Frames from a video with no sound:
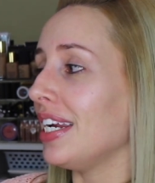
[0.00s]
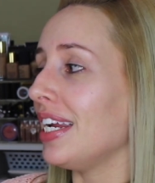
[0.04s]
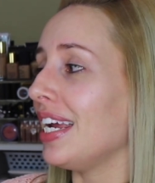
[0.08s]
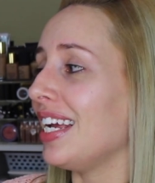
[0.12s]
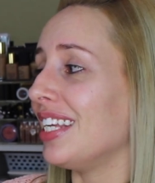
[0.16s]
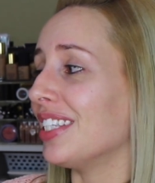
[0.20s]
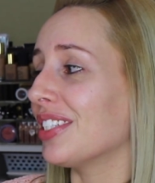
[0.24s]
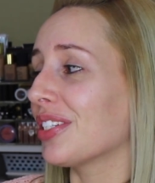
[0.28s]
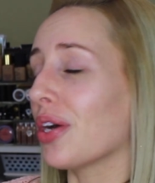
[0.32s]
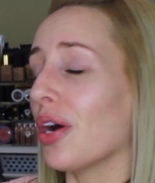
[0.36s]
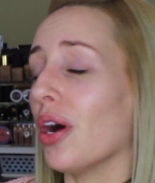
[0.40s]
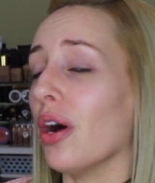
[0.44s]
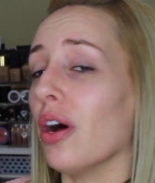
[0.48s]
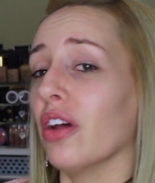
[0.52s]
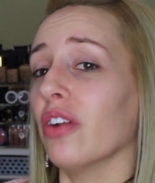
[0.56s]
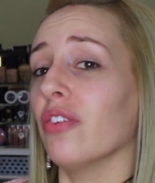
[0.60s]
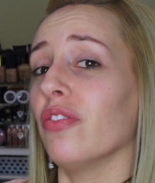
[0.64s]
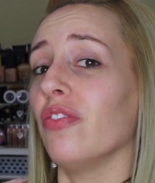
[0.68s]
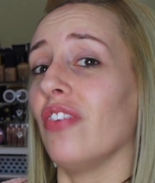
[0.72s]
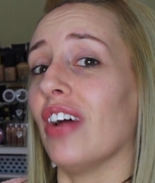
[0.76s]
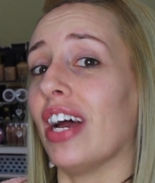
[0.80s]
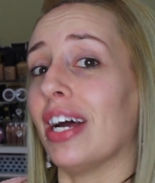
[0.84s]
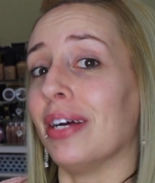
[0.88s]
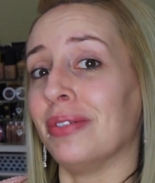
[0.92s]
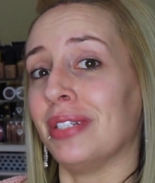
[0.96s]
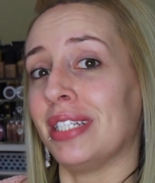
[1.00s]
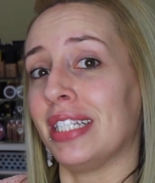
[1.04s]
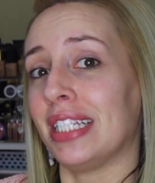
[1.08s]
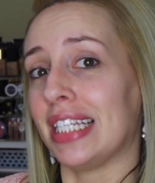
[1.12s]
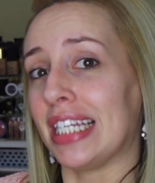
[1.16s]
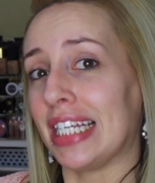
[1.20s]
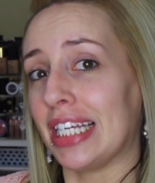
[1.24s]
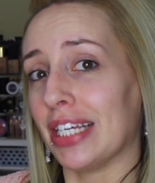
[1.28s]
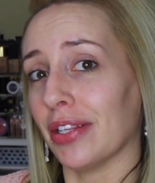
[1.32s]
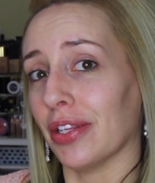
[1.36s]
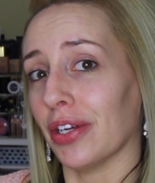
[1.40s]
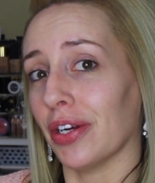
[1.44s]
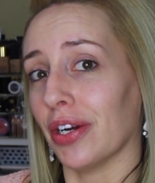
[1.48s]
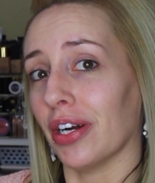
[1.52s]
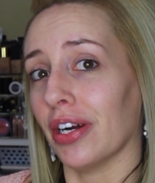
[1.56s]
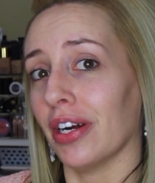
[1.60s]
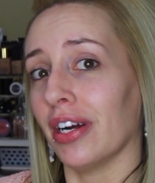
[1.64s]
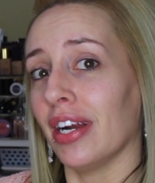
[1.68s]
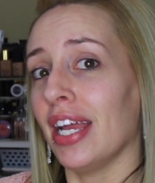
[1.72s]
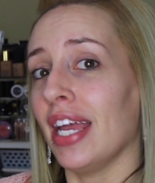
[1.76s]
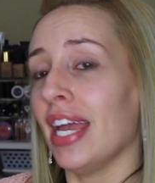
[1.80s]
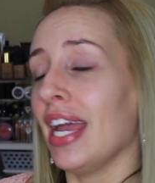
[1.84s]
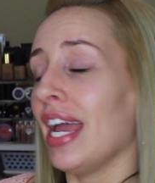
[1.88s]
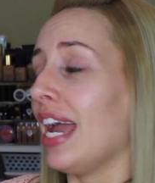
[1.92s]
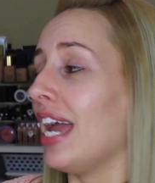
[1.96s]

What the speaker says: It's called Foundcealer,